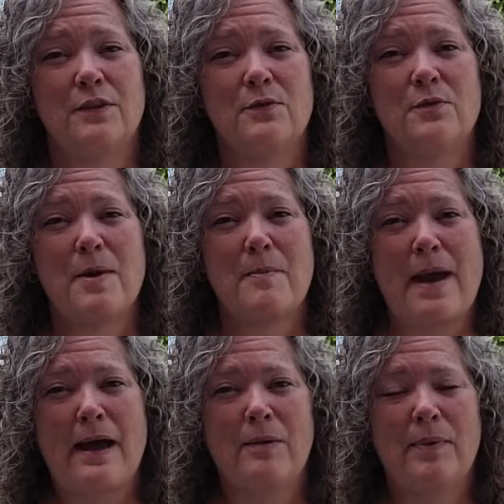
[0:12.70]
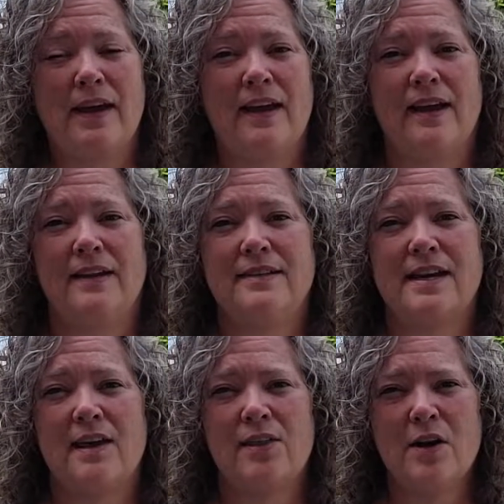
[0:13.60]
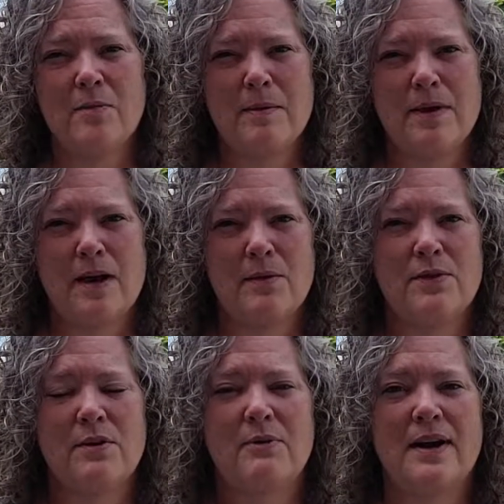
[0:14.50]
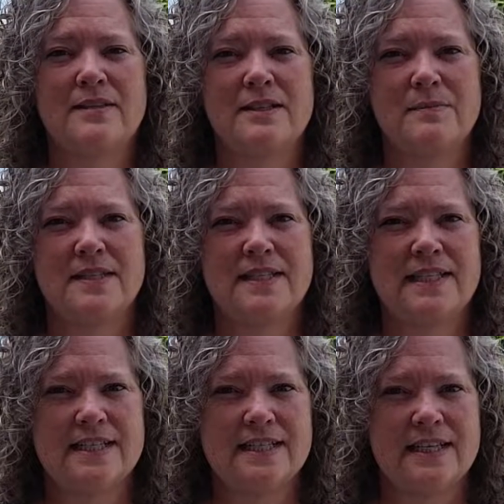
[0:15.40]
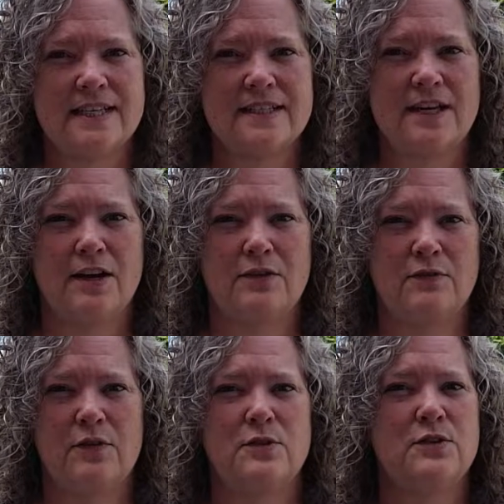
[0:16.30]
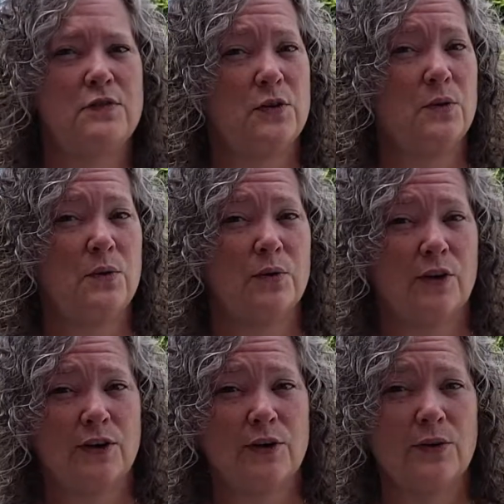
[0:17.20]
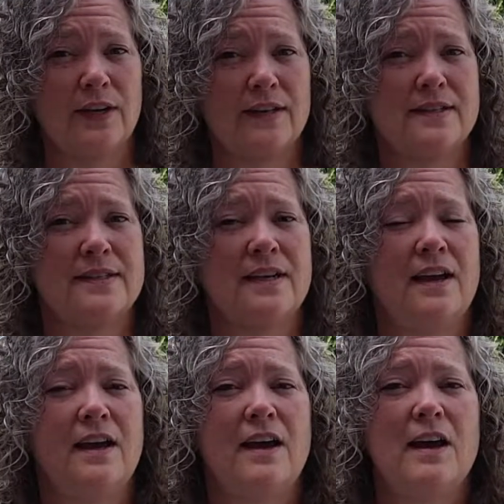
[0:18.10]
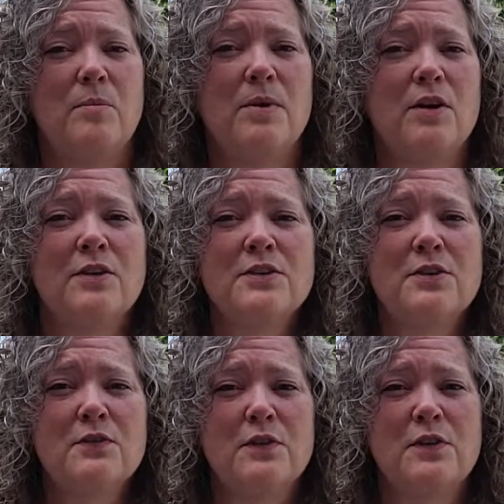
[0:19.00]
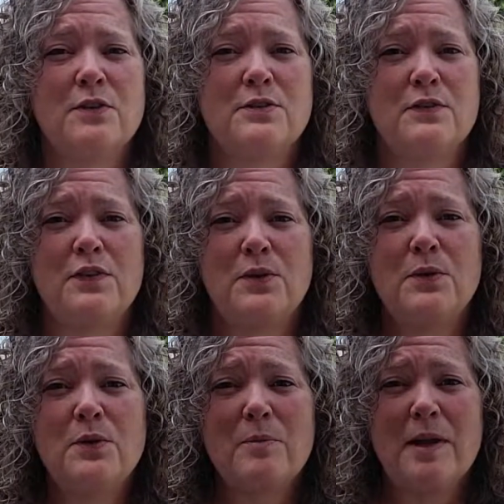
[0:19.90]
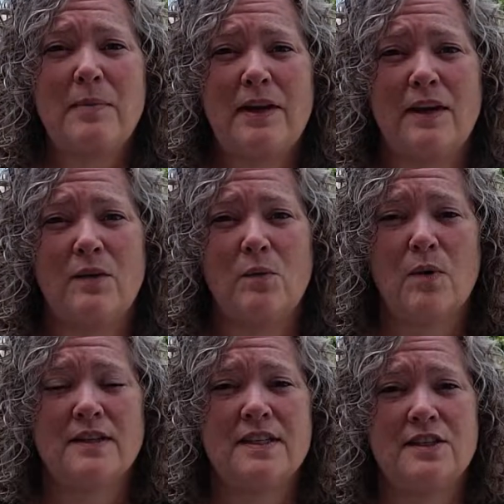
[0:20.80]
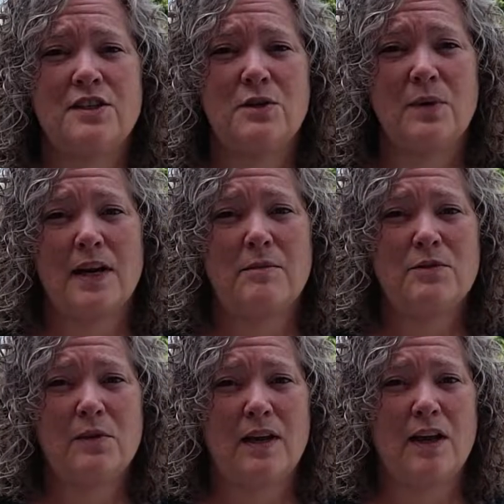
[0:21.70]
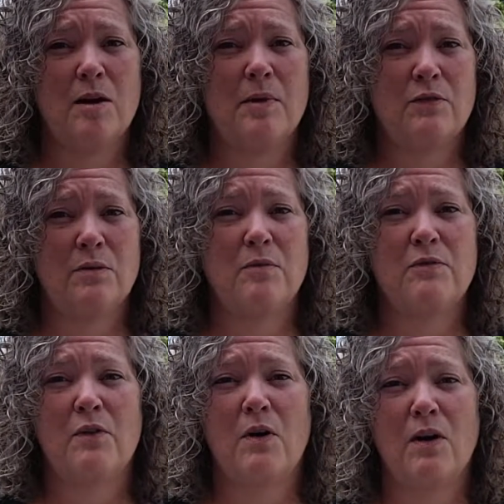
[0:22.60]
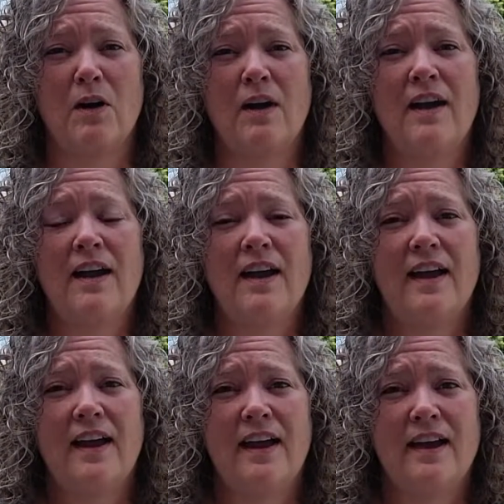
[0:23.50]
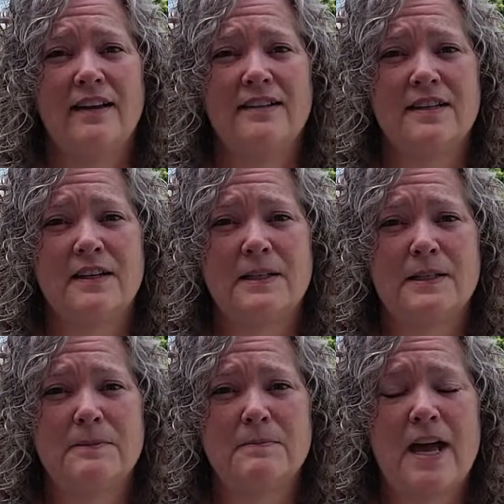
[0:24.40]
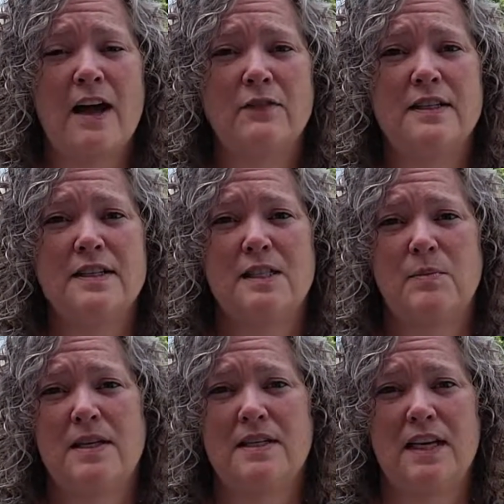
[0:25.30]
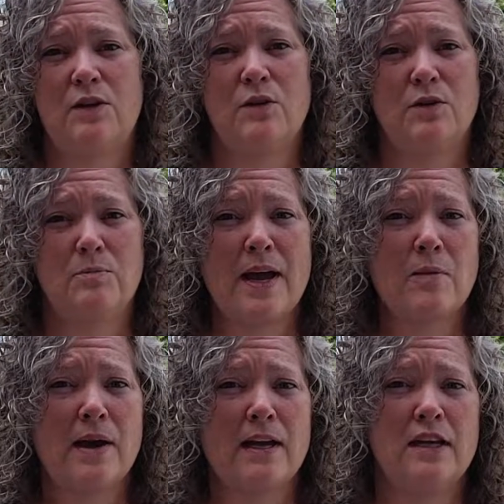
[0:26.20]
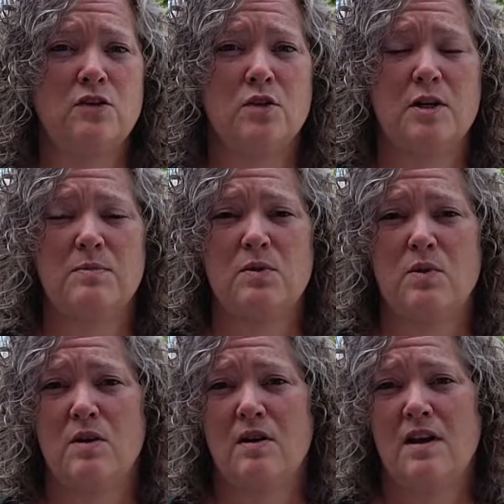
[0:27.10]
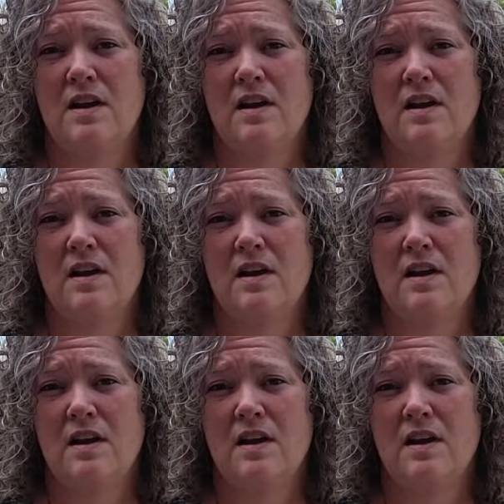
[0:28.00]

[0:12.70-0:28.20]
through my map, and I thought maybe I would throw out some statistics for those of you who are curious, but also for those of you who may be wanting to do what I'm doing, coming from afar and having to spend either backpacking trips or